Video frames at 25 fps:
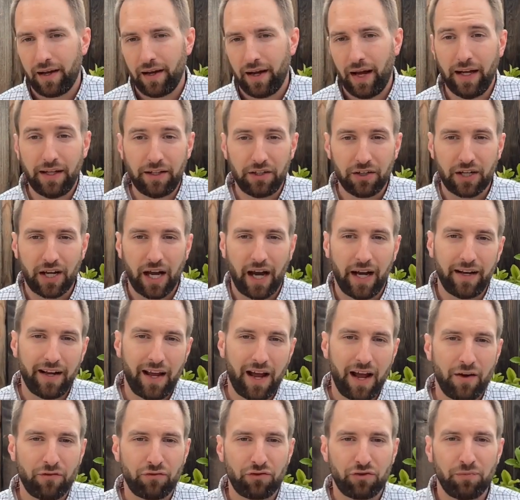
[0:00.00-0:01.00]
and you kind of
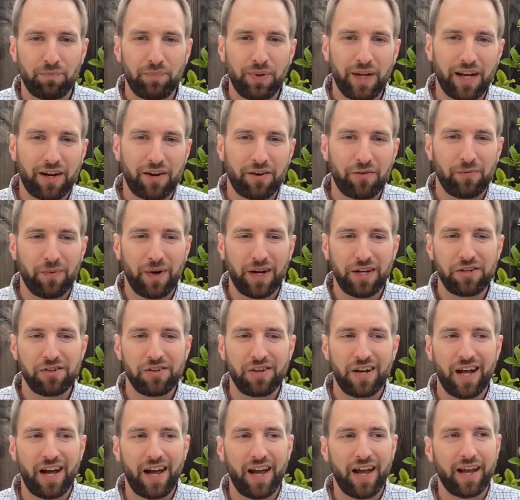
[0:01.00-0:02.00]
have to pick what you
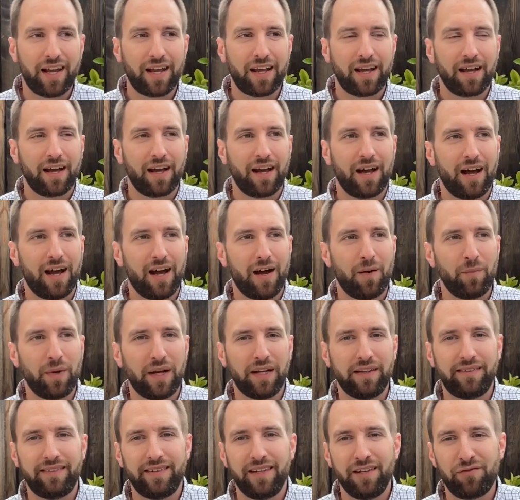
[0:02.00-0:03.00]
like
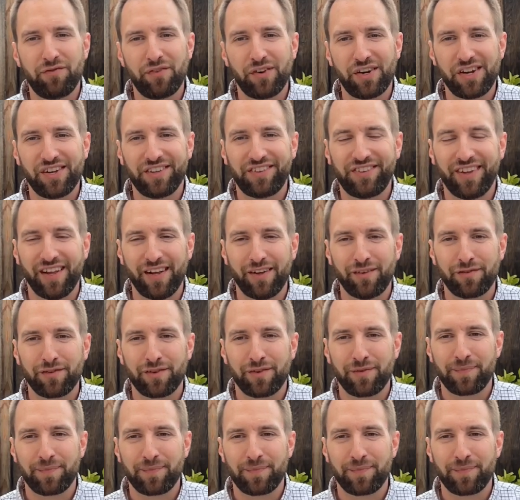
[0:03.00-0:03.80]
and see for yourself.